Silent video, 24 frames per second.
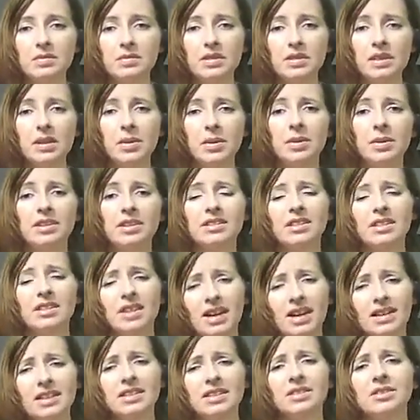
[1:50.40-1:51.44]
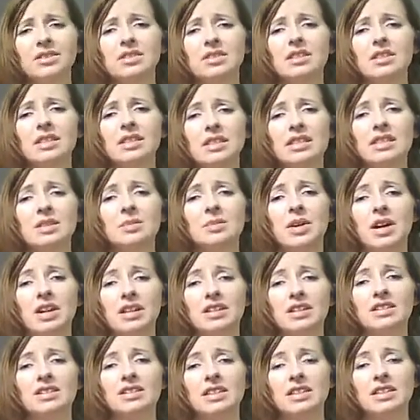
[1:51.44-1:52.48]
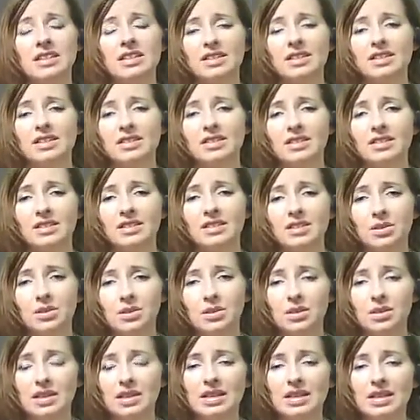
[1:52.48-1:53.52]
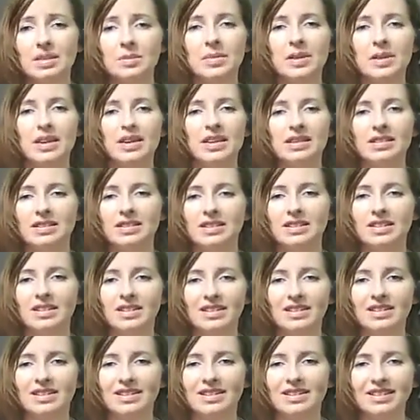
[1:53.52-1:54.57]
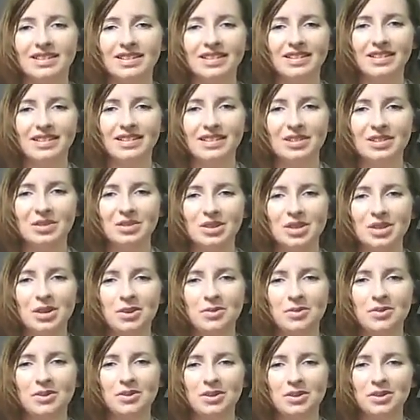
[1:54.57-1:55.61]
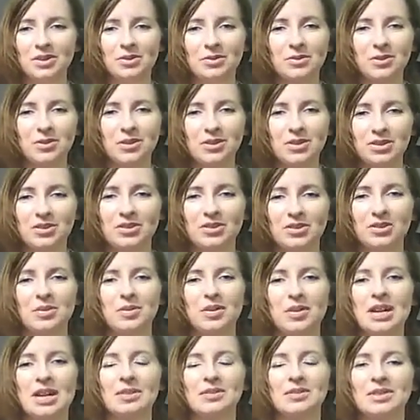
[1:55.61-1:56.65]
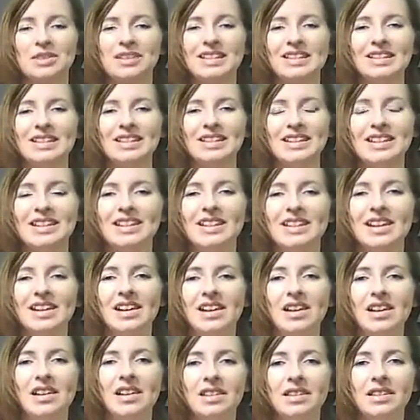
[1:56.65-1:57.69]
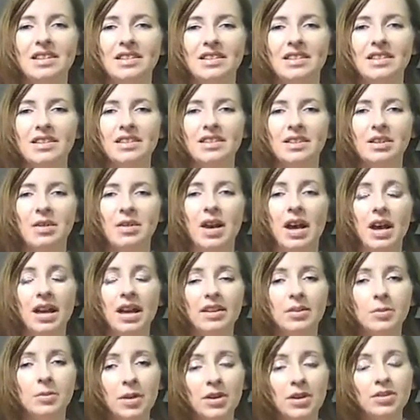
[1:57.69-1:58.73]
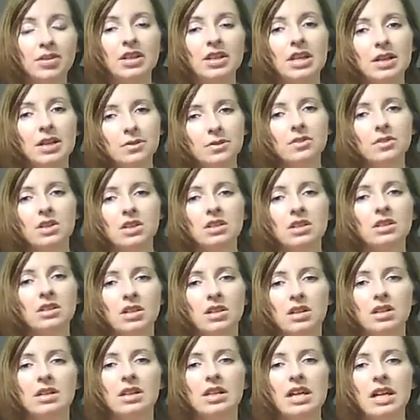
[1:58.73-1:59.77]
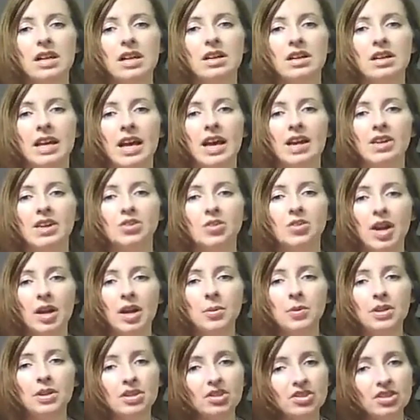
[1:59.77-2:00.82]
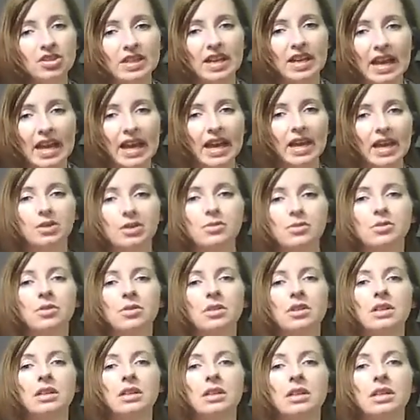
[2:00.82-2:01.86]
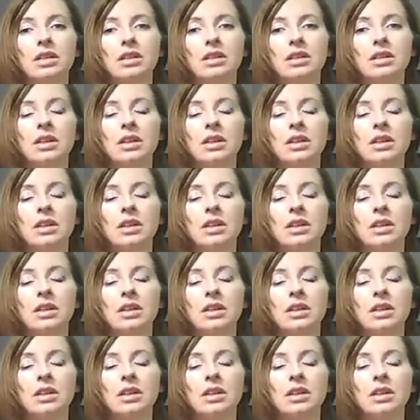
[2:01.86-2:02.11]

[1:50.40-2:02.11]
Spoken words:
but it's a lot easier to clean the box than it is the linoleum and, your furniture or whatever. So especially if you've got a long hair cat, try putting just a handful in.